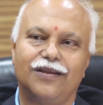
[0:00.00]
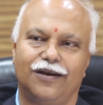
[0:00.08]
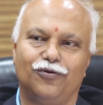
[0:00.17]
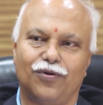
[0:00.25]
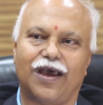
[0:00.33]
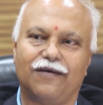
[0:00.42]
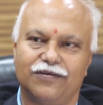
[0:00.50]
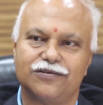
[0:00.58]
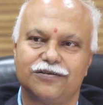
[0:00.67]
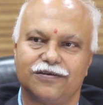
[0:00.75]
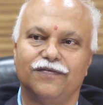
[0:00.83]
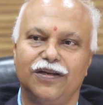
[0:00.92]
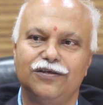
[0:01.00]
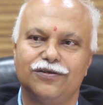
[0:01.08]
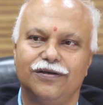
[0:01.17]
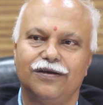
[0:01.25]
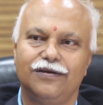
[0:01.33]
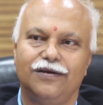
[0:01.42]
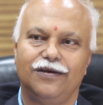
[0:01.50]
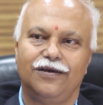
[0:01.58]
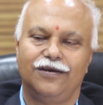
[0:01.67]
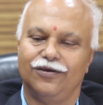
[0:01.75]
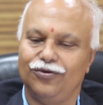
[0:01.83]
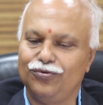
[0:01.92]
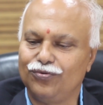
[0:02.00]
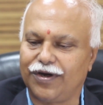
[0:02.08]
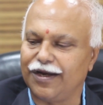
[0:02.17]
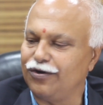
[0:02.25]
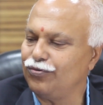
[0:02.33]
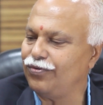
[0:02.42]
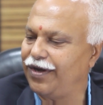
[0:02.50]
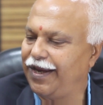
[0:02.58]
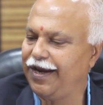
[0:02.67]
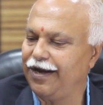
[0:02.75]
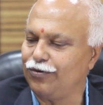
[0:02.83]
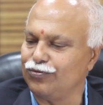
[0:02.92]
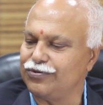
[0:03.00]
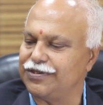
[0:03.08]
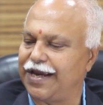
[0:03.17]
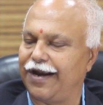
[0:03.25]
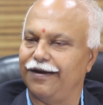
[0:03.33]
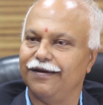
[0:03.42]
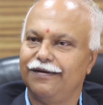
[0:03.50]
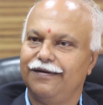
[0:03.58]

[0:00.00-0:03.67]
that you have as a civil engineer. You can do A to Z